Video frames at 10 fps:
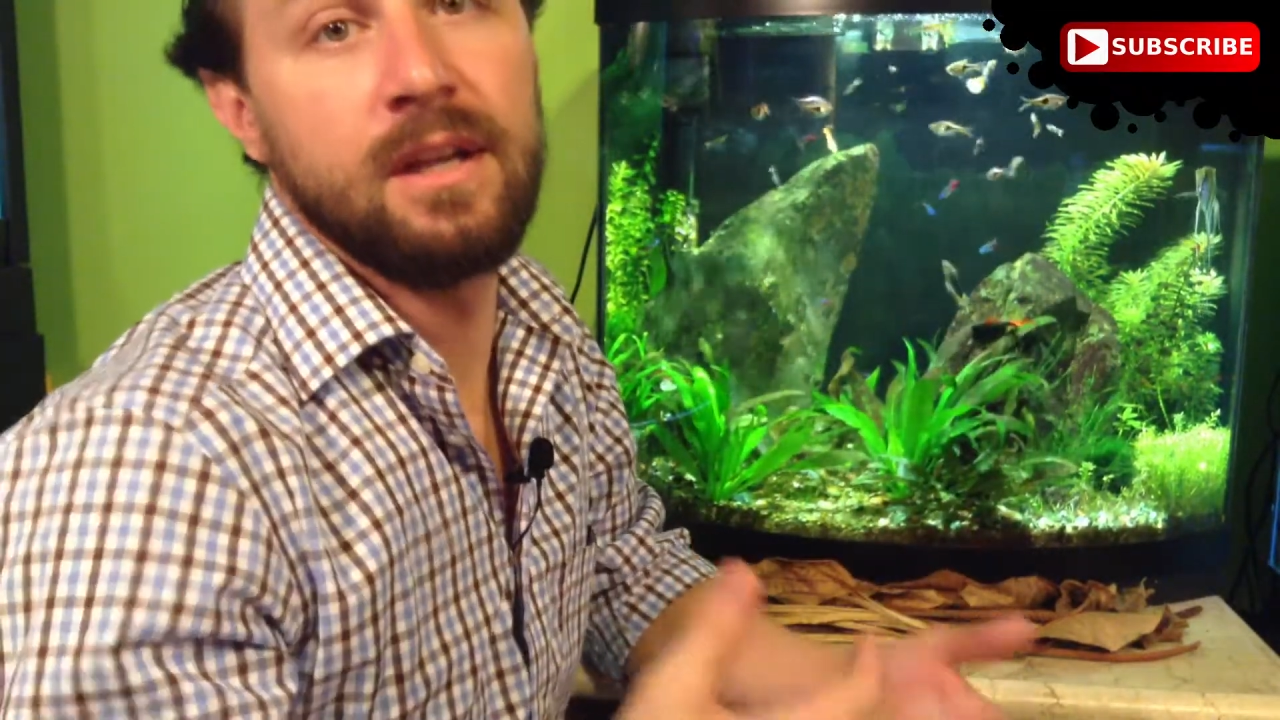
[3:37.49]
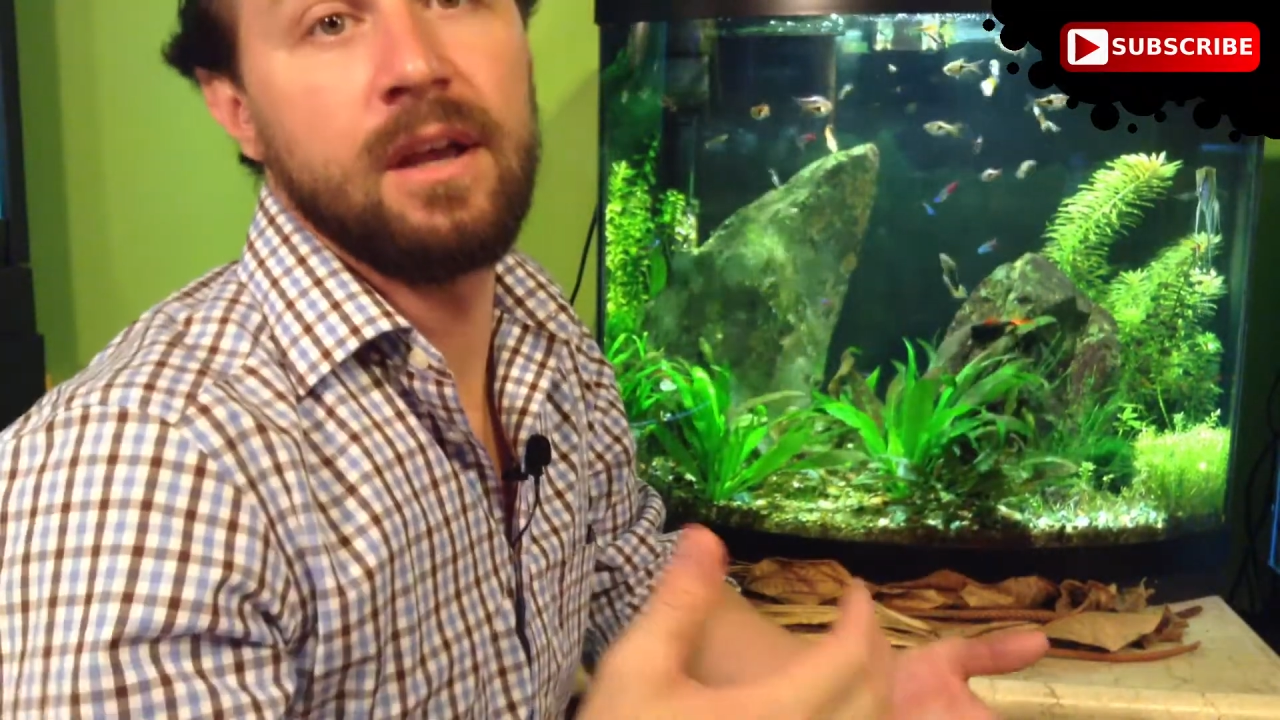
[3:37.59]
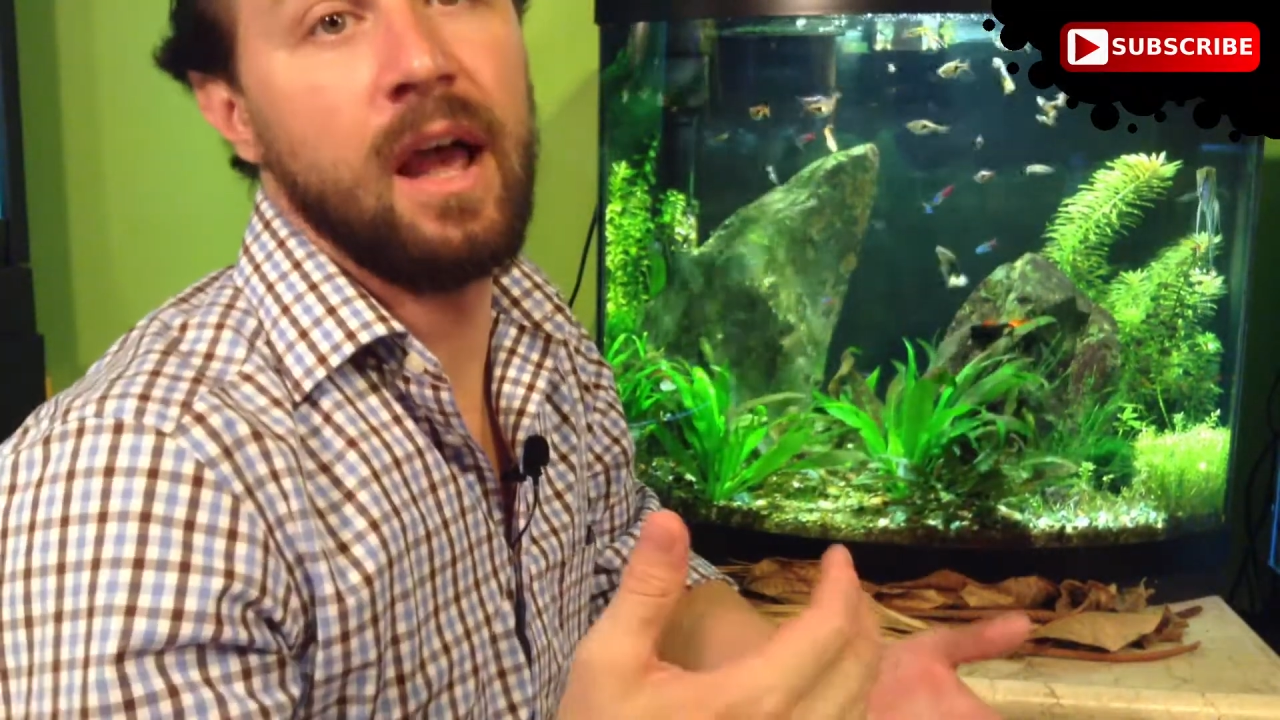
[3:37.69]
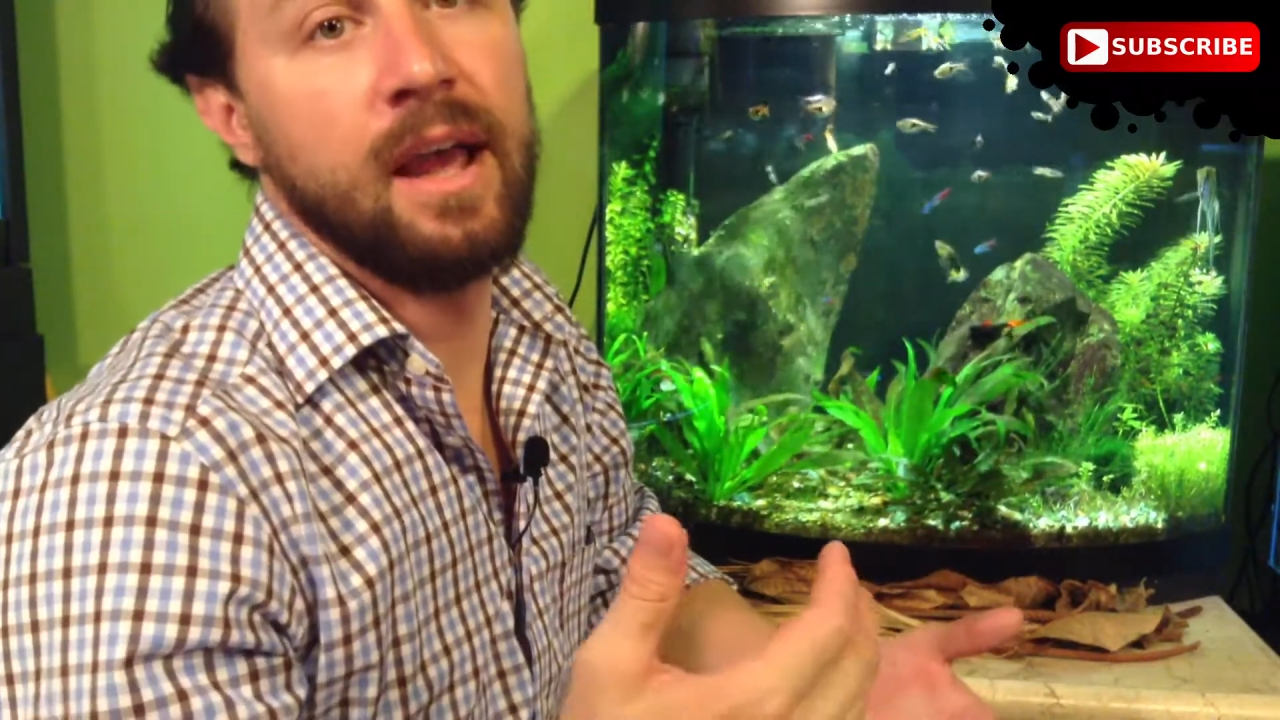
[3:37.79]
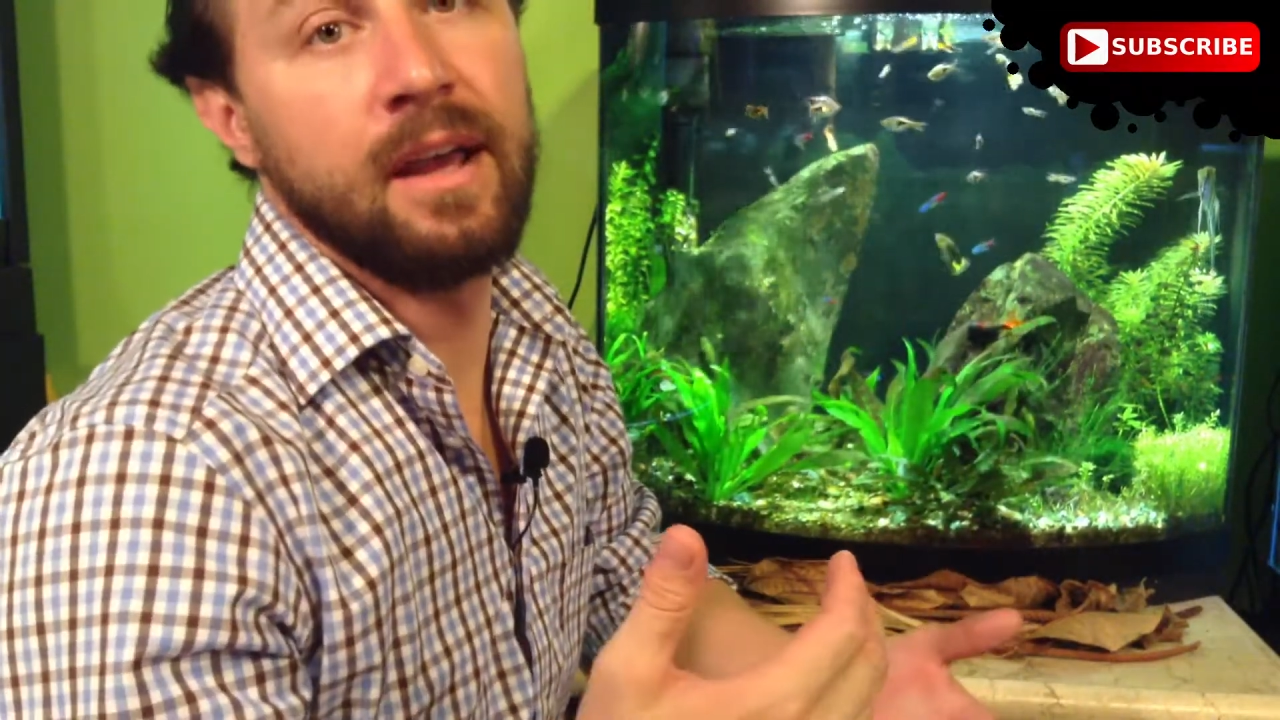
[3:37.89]

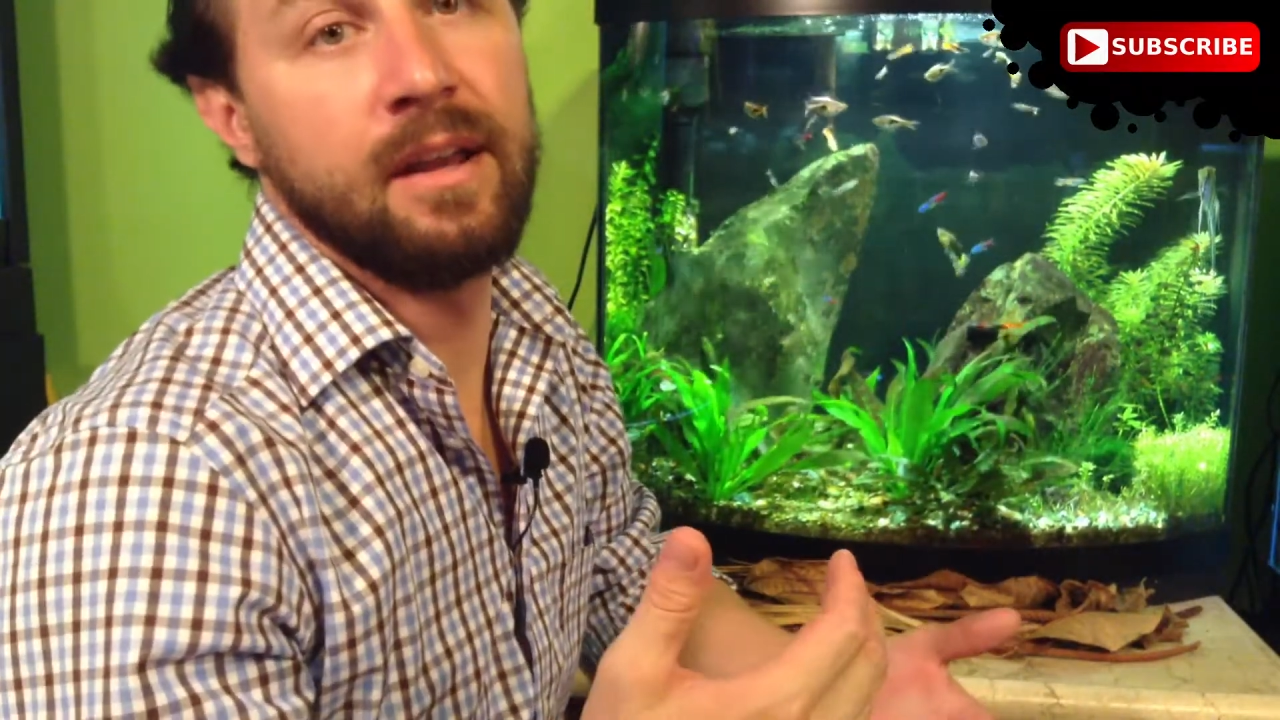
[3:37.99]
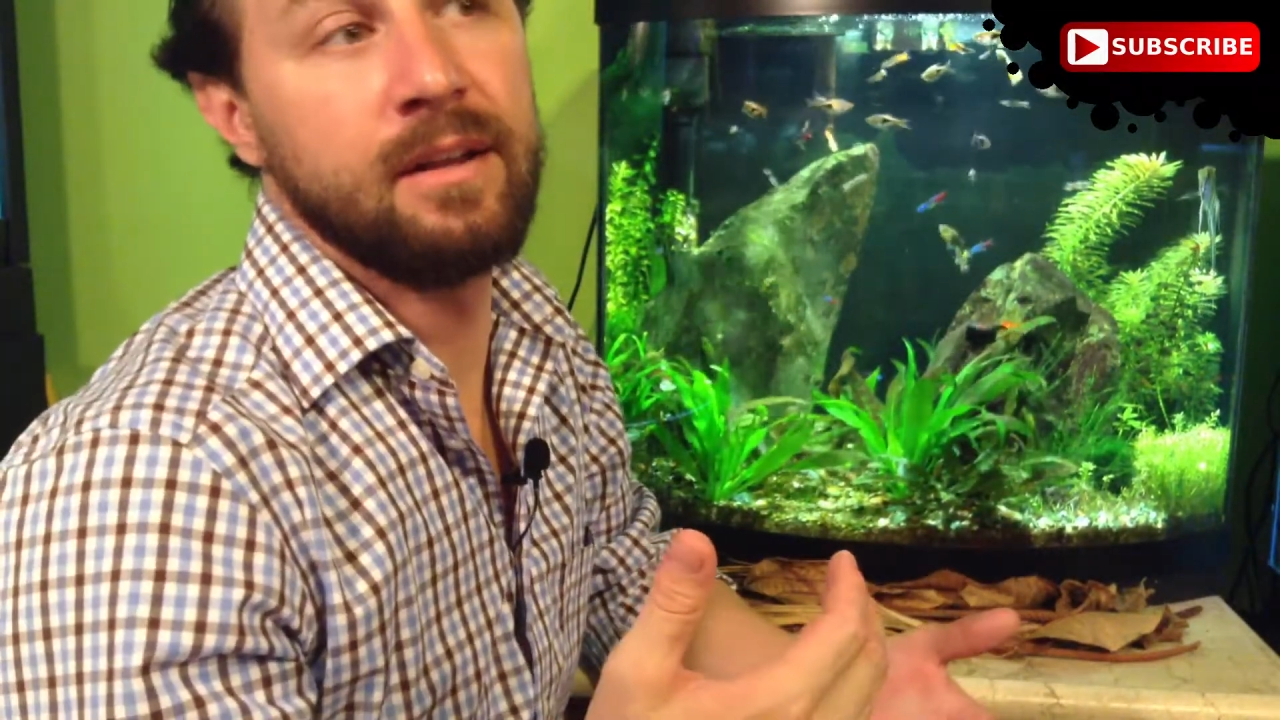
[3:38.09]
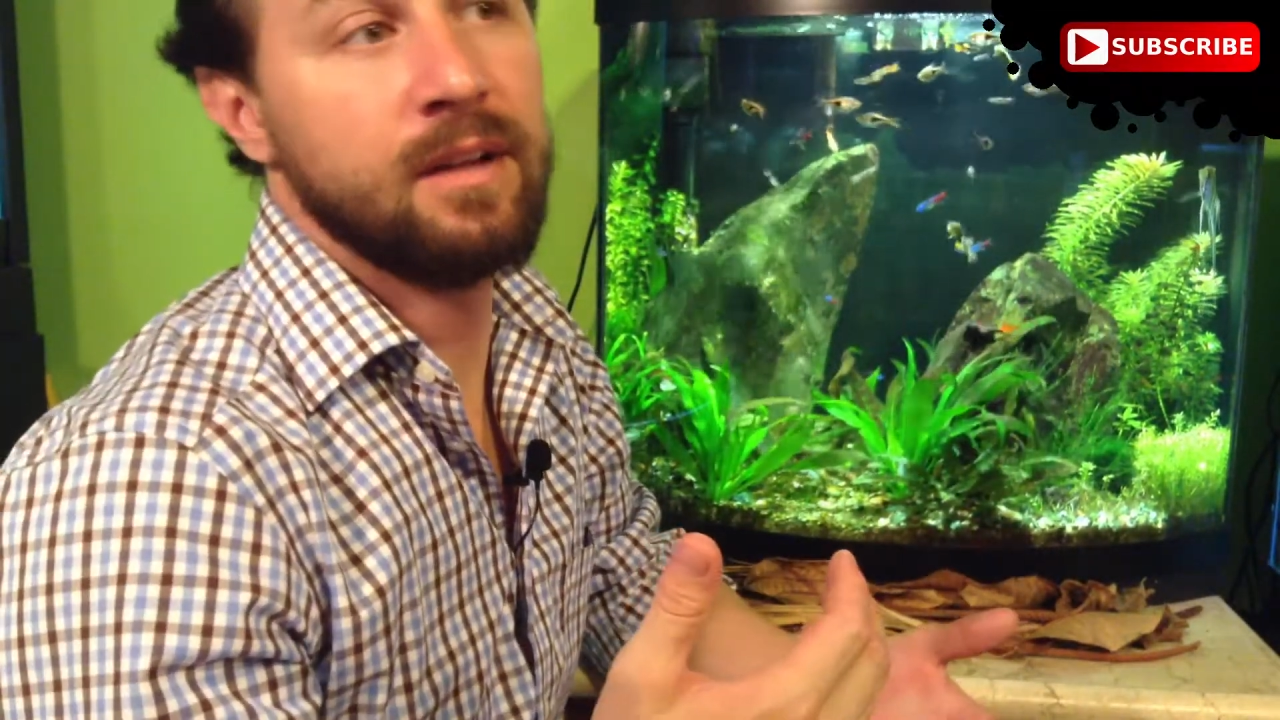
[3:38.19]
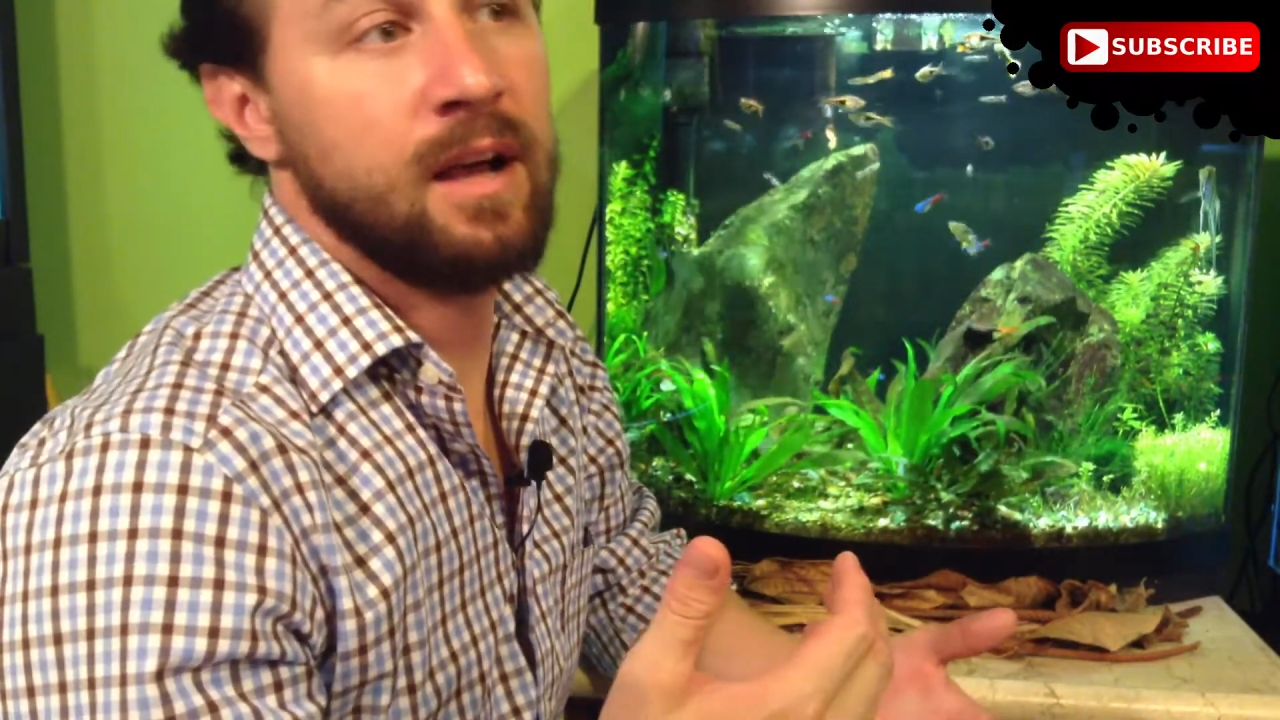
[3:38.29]
and